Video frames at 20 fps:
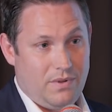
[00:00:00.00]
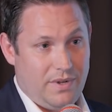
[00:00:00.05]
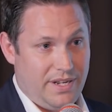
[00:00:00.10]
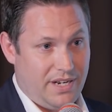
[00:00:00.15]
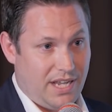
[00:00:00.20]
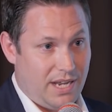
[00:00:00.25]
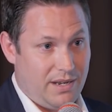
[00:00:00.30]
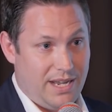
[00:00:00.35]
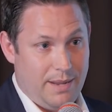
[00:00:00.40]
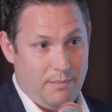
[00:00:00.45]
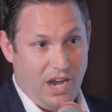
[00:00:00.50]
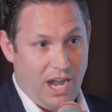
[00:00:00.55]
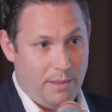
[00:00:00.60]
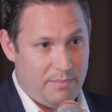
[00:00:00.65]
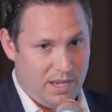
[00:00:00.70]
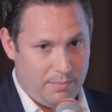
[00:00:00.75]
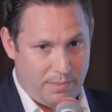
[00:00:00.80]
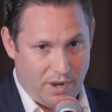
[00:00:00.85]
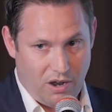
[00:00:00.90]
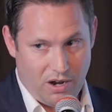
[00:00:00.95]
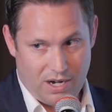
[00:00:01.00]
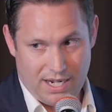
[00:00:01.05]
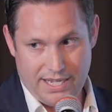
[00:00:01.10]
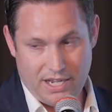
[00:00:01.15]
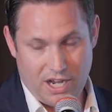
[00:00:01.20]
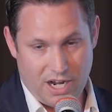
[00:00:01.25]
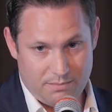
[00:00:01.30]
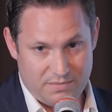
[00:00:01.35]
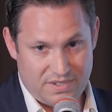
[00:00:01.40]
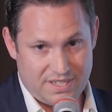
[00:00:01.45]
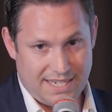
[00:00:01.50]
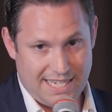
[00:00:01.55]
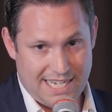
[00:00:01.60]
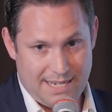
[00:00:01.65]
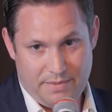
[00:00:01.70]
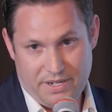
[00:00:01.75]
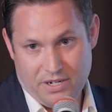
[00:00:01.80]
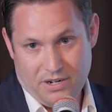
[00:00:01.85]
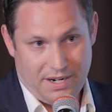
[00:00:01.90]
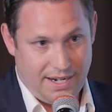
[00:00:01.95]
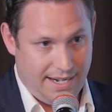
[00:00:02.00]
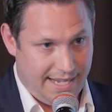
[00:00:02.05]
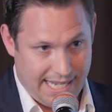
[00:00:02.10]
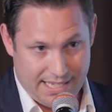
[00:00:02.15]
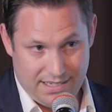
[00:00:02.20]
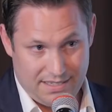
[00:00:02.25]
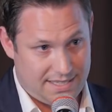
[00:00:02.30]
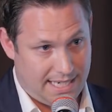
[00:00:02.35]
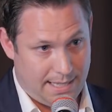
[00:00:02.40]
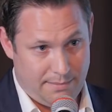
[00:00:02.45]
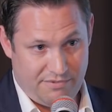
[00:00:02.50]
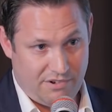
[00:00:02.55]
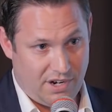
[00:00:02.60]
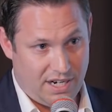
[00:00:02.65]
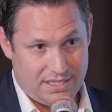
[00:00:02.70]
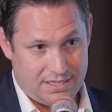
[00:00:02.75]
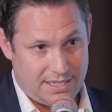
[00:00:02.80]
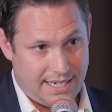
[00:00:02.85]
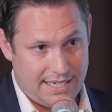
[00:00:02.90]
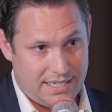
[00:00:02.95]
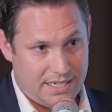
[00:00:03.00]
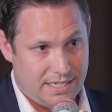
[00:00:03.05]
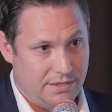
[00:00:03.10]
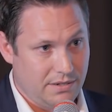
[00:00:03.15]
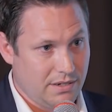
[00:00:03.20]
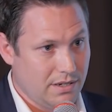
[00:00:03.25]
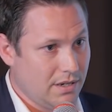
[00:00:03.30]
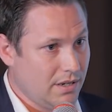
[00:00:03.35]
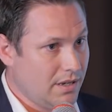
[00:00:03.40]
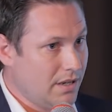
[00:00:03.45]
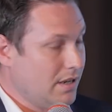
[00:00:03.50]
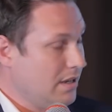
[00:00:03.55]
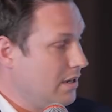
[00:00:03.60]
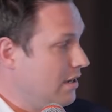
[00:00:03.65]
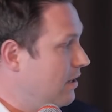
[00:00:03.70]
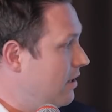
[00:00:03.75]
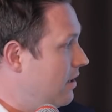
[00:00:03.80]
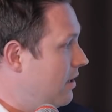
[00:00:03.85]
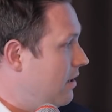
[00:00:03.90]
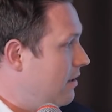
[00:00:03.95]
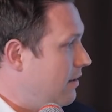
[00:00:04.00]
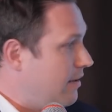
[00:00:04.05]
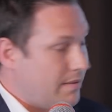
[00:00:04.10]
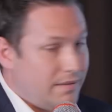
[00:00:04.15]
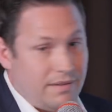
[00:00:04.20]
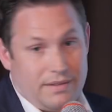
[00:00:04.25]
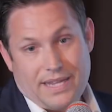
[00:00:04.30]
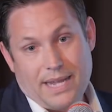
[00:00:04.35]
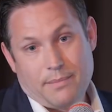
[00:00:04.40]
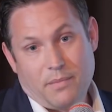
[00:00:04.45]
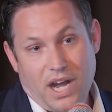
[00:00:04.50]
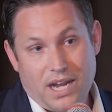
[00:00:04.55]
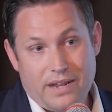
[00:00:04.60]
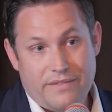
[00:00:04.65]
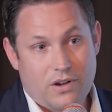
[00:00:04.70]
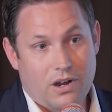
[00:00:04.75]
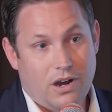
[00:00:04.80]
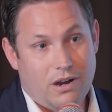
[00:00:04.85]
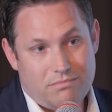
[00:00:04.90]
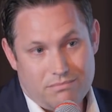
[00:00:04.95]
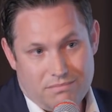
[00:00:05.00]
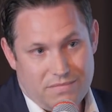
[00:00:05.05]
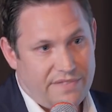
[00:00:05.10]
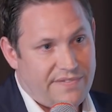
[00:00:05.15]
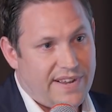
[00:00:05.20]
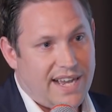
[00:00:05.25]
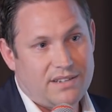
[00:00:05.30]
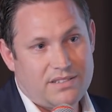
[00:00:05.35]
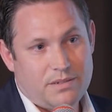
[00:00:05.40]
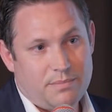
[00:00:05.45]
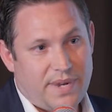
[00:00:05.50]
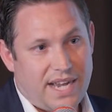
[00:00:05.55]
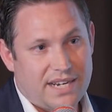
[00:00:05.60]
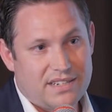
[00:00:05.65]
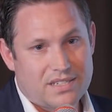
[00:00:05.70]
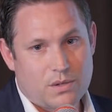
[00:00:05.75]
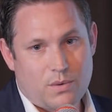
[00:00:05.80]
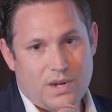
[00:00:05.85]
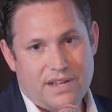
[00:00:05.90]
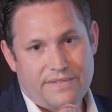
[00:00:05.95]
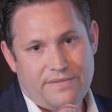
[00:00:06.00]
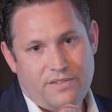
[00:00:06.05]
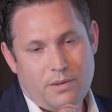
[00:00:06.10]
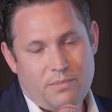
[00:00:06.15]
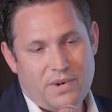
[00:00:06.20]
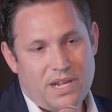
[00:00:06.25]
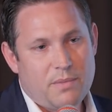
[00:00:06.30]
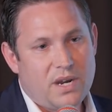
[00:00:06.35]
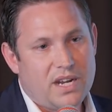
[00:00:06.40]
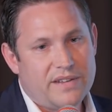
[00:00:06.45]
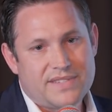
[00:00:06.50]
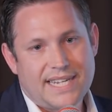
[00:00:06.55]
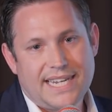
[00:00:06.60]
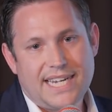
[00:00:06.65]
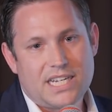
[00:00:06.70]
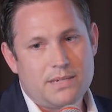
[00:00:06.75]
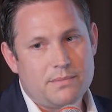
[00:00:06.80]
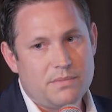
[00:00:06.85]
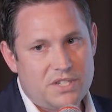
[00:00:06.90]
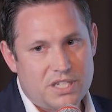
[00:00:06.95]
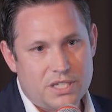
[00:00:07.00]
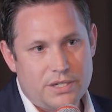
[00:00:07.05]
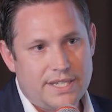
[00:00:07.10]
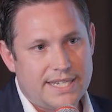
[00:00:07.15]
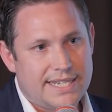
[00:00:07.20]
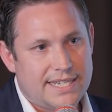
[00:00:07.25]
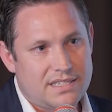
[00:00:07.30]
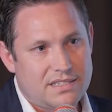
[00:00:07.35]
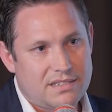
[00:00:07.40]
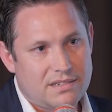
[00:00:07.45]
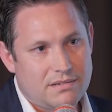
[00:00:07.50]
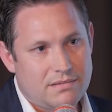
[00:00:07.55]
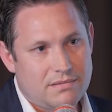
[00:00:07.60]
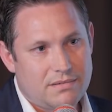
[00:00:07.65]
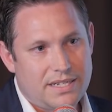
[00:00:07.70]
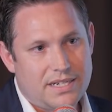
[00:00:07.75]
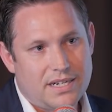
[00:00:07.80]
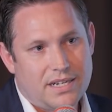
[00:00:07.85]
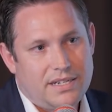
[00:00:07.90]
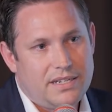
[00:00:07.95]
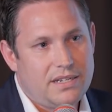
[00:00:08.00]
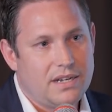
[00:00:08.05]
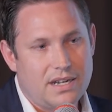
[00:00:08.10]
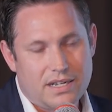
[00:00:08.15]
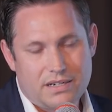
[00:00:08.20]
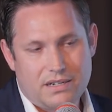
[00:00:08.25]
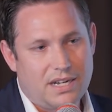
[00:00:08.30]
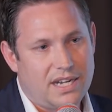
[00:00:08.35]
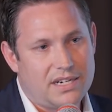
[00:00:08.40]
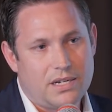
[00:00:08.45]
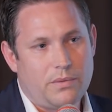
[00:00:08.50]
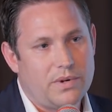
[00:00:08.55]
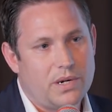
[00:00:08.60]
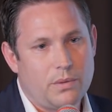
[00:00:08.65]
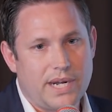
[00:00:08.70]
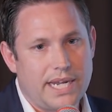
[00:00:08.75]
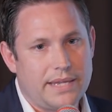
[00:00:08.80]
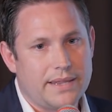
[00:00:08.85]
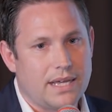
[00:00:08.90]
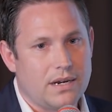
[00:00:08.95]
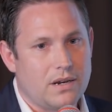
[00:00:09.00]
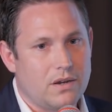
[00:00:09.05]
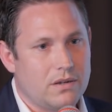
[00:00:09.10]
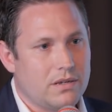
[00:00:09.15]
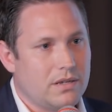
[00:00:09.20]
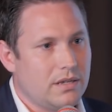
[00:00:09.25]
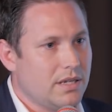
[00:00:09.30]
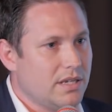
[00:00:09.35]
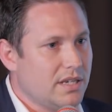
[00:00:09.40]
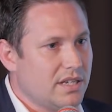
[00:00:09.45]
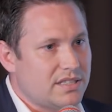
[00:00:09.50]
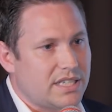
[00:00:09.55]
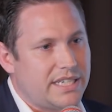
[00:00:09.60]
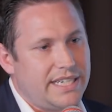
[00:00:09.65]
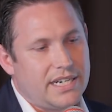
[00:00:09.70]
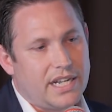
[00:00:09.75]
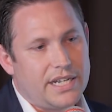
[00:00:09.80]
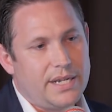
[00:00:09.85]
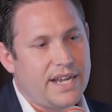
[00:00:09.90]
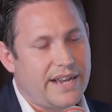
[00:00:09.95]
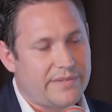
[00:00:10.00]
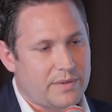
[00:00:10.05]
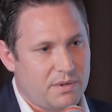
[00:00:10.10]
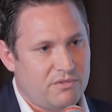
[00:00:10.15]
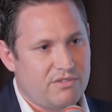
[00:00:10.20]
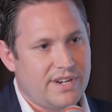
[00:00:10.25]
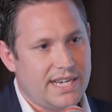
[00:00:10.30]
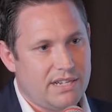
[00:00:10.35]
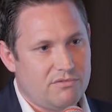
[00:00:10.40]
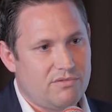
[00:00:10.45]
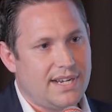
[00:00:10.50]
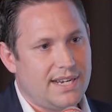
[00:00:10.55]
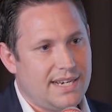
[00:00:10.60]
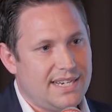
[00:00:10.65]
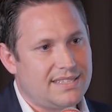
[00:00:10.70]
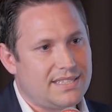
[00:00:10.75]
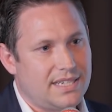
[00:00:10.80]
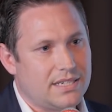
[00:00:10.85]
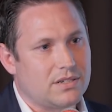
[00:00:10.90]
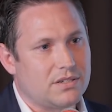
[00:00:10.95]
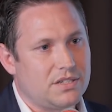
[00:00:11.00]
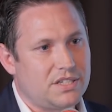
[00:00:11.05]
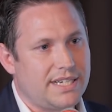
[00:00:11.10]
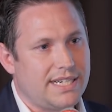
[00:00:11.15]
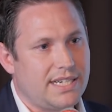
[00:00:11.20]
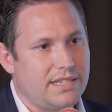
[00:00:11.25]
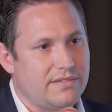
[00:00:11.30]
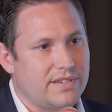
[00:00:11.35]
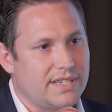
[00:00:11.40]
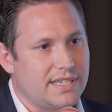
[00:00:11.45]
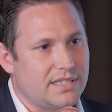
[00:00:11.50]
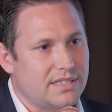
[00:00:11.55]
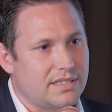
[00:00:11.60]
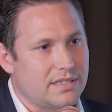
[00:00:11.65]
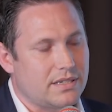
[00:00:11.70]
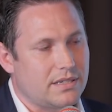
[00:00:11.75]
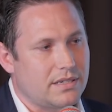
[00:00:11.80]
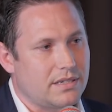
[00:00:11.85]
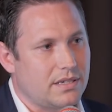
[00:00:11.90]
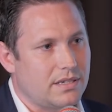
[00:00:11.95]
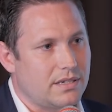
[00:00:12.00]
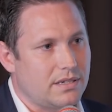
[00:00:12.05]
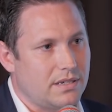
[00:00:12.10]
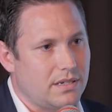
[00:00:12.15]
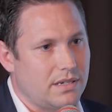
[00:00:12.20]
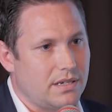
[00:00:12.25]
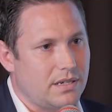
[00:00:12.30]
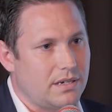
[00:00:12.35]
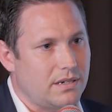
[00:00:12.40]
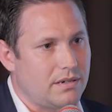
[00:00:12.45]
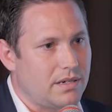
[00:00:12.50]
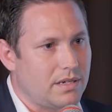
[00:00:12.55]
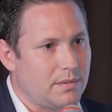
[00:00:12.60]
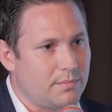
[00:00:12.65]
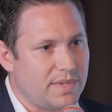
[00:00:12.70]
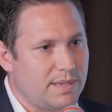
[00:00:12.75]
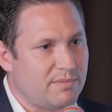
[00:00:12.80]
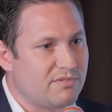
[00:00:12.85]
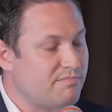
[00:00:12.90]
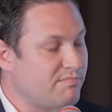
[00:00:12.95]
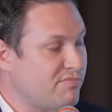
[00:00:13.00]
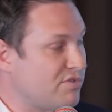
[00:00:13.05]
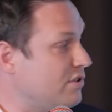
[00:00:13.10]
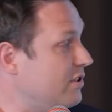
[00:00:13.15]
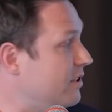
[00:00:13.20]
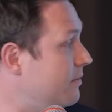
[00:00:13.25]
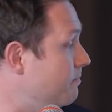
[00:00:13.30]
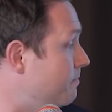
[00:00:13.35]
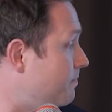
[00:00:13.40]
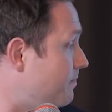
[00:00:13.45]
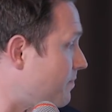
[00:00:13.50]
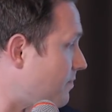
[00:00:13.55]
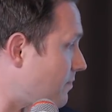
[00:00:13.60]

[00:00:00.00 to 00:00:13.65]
It might be a Berkeley home scheme. You're not going to get the same price they do. They might have got £1,000 a square foot, but it might have taken them 2 years. I don't want to wait that long. So, you have to be really realistic on GDVs and be prudent.